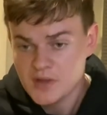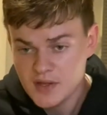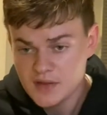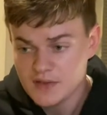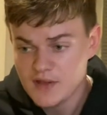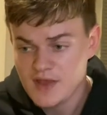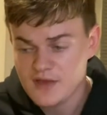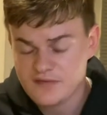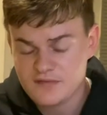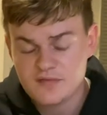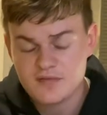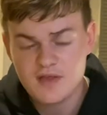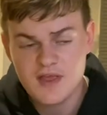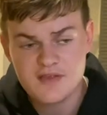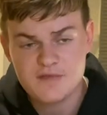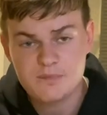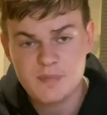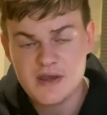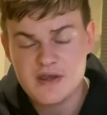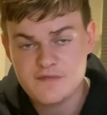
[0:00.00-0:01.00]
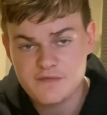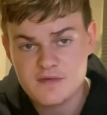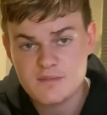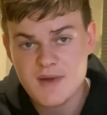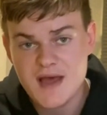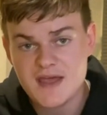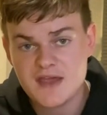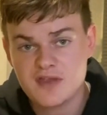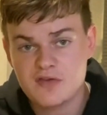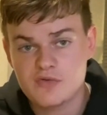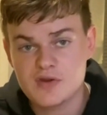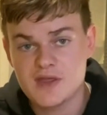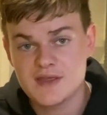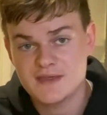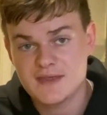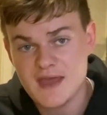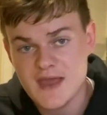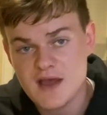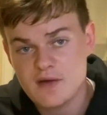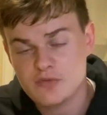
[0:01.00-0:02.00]
let's benefit my career,
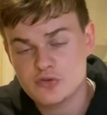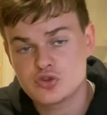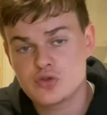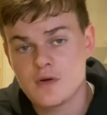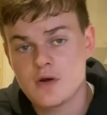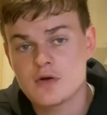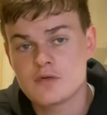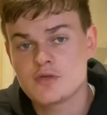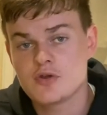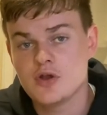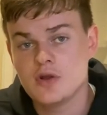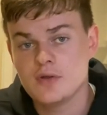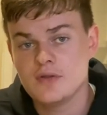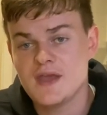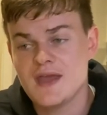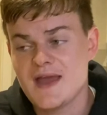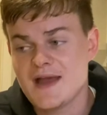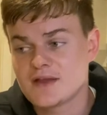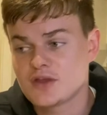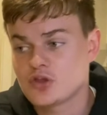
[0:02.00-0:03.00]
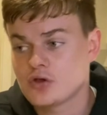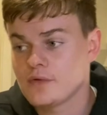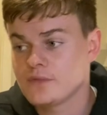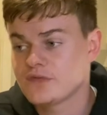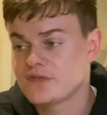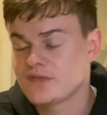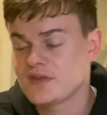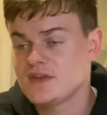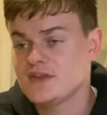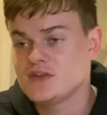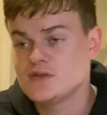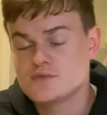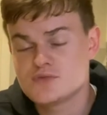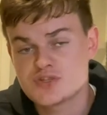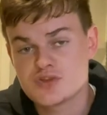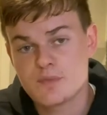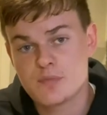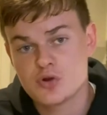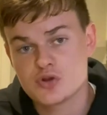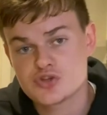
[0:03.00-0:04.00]
get out the door early and continue
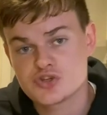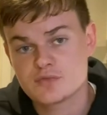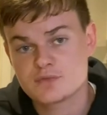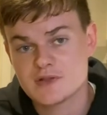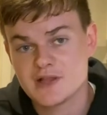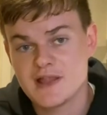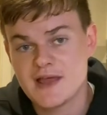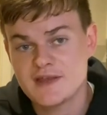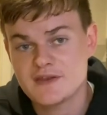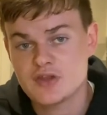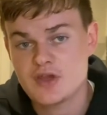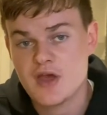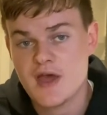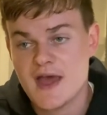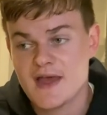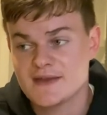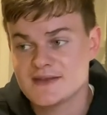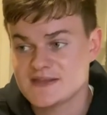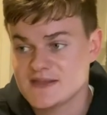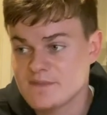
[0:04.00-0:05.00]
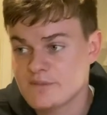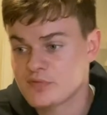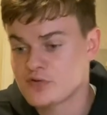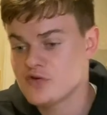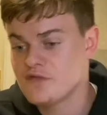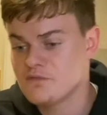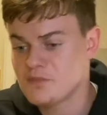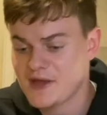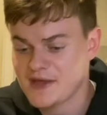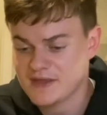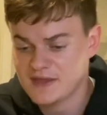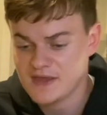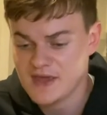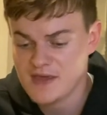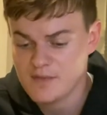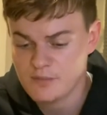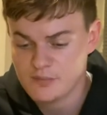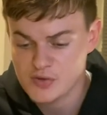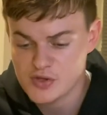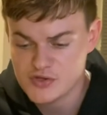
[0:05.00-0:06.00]
to push up the ladder and improve my
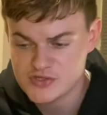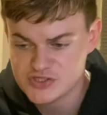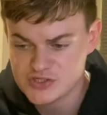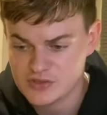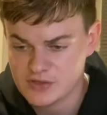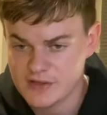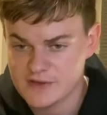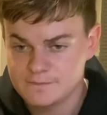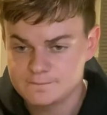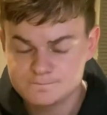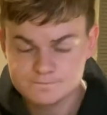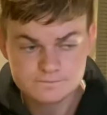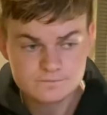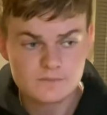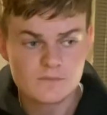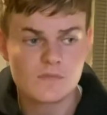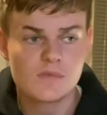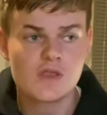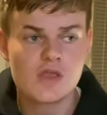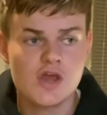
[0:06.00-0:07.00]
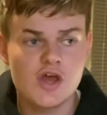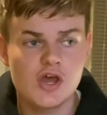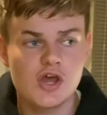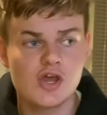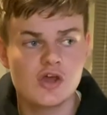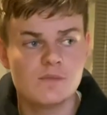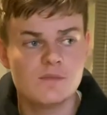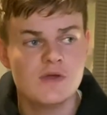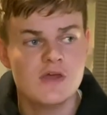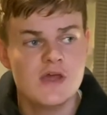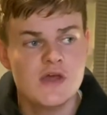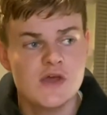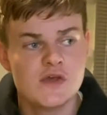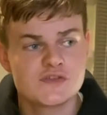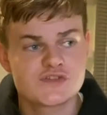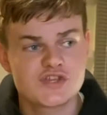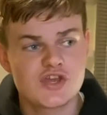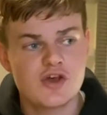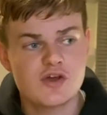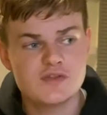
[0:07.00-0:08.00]
game personally.
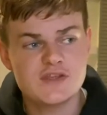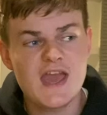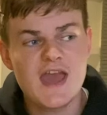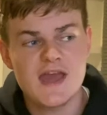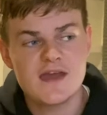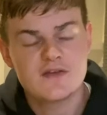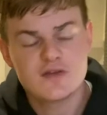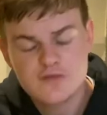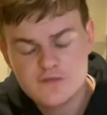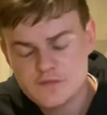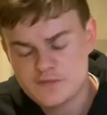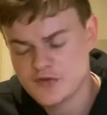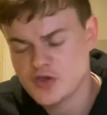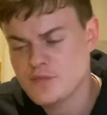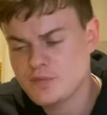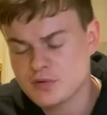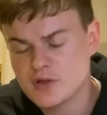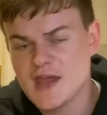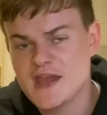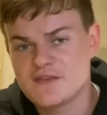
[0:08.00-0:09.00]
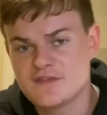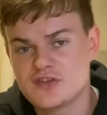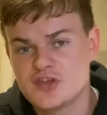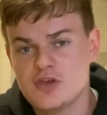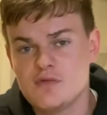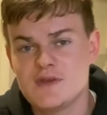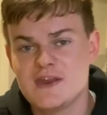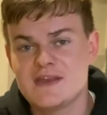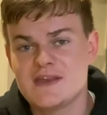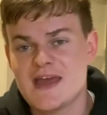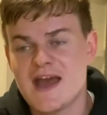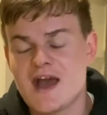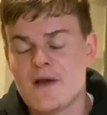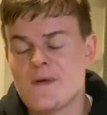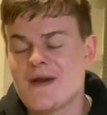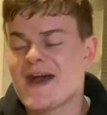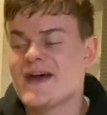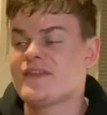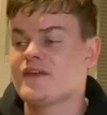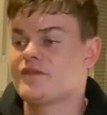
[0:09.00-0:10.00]
So, yeah, a few players are doing it now,
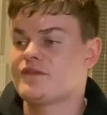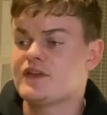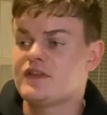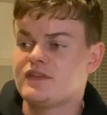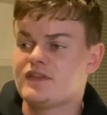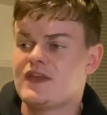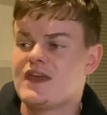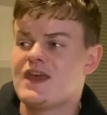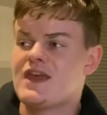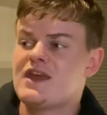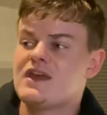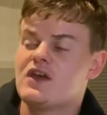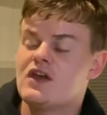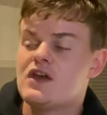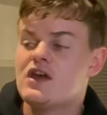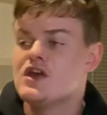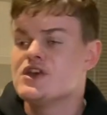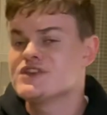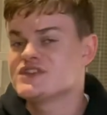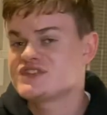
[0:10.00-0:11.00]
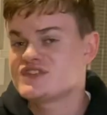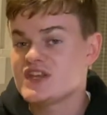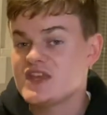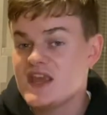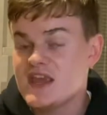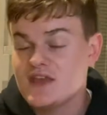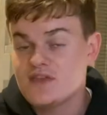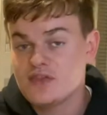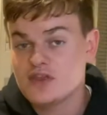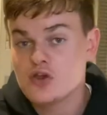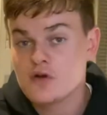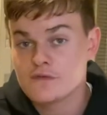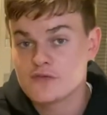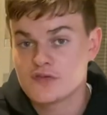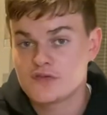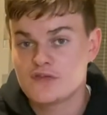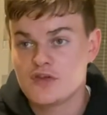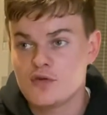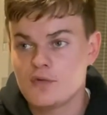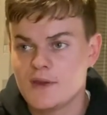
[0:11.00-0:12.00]
and I think they're seeing the
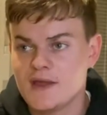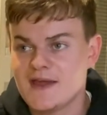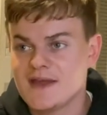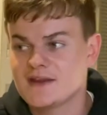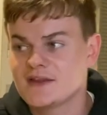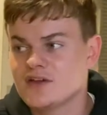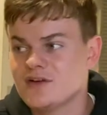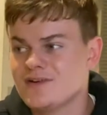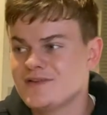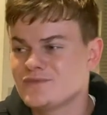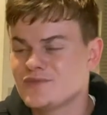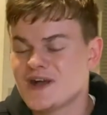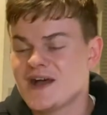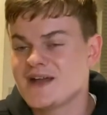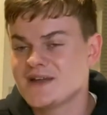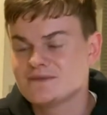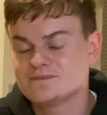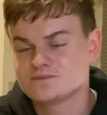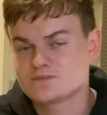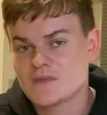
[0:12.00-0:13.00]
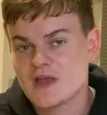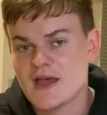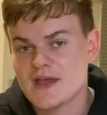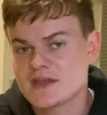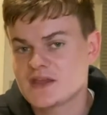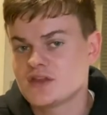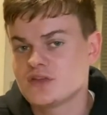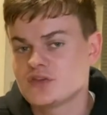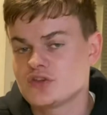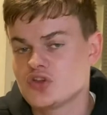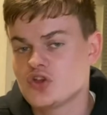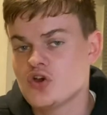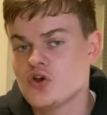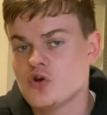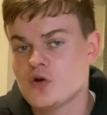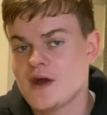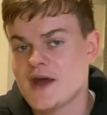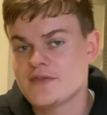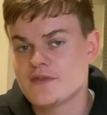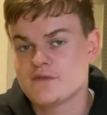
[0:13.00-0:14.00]
others do it and going, right, I can
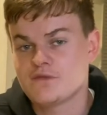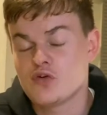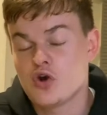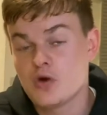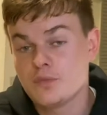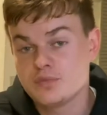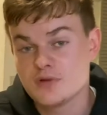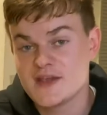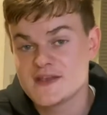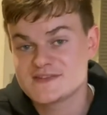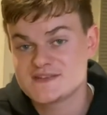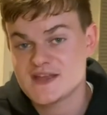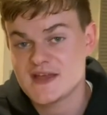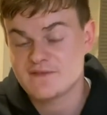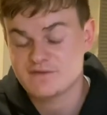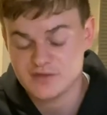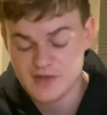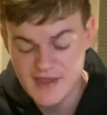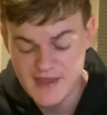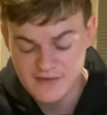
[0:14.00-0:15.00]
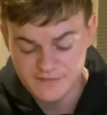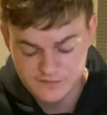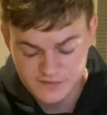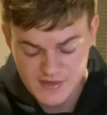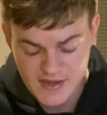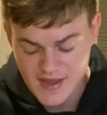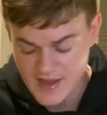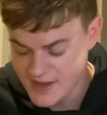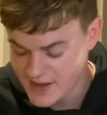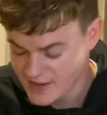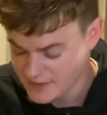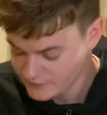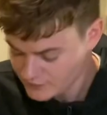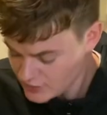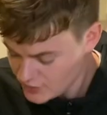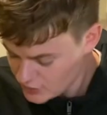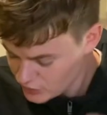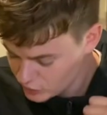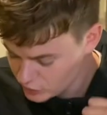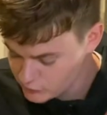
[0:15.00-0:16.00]
go. And the four players that have left are
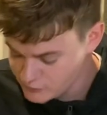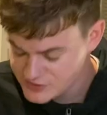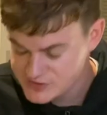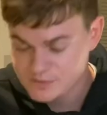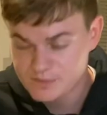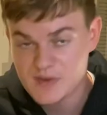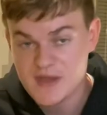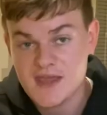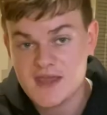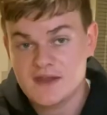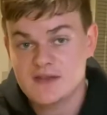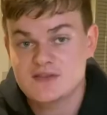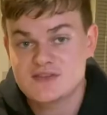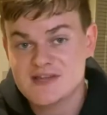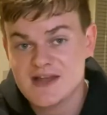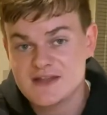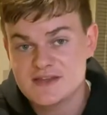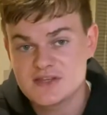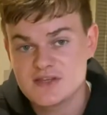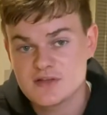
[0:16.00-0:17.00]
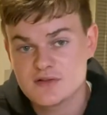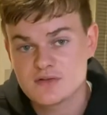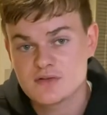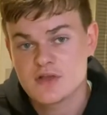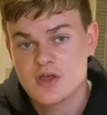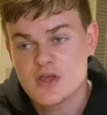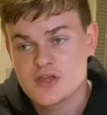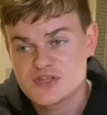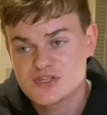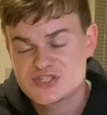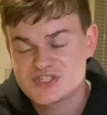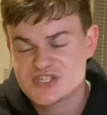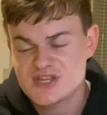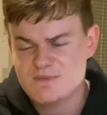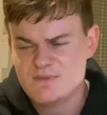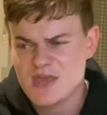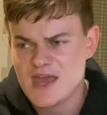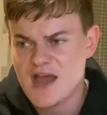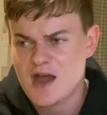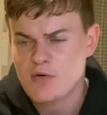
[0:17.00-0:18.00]
Lewis Bate, Dynel
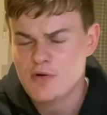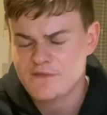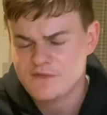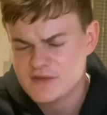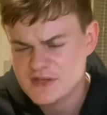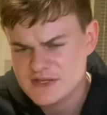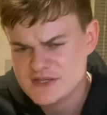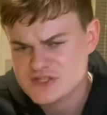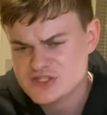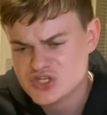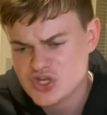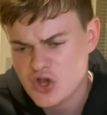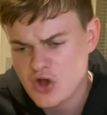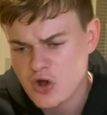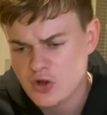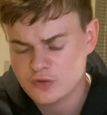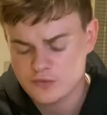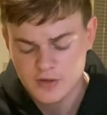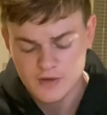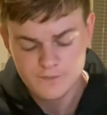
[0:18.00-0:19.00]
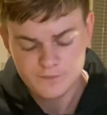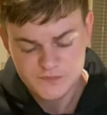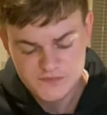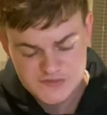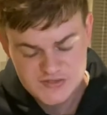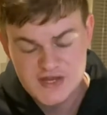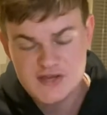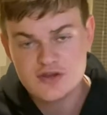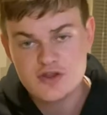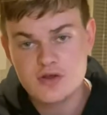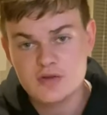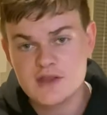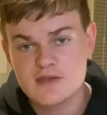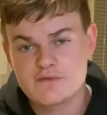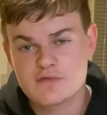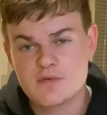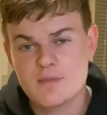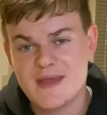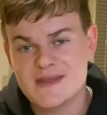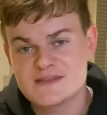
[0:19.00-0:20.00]
Simeu, I think he's called, Tino
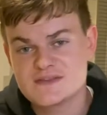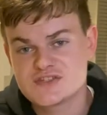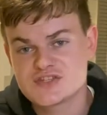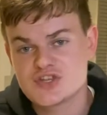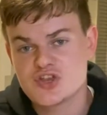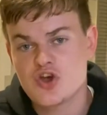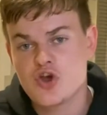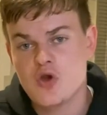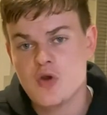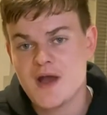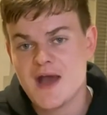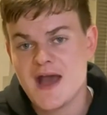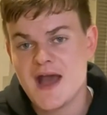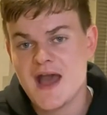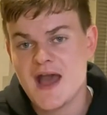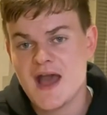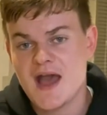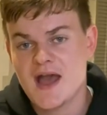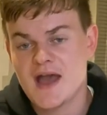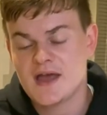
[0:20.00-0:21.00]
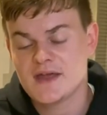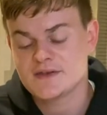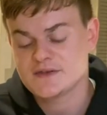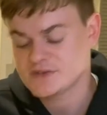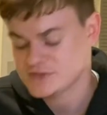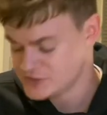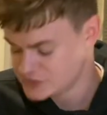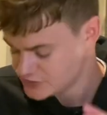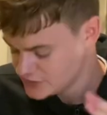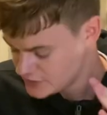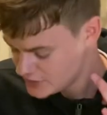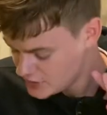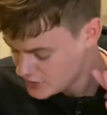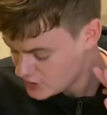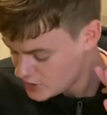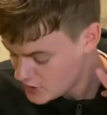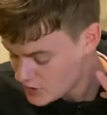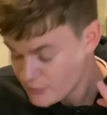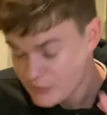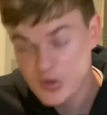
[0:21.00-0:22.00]
Livramento and
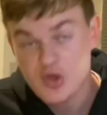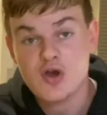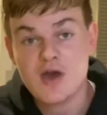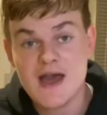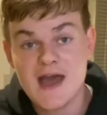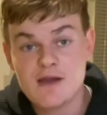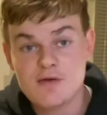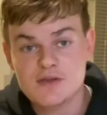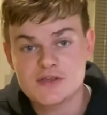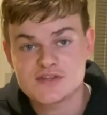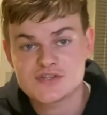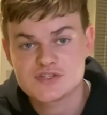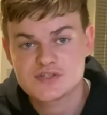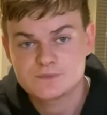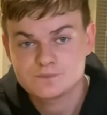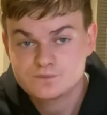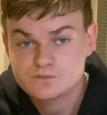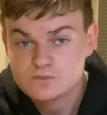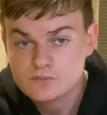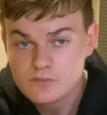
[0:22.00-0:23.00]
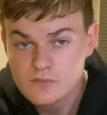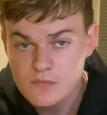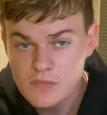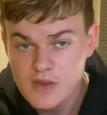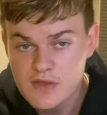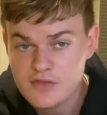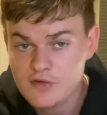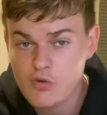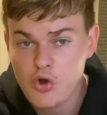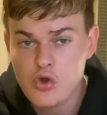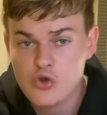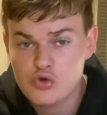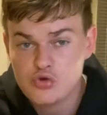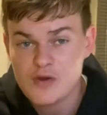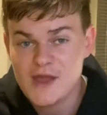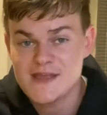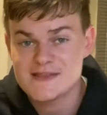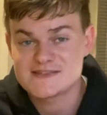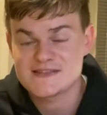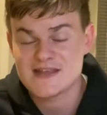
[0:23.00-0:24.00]
Peart-Harris. They're all great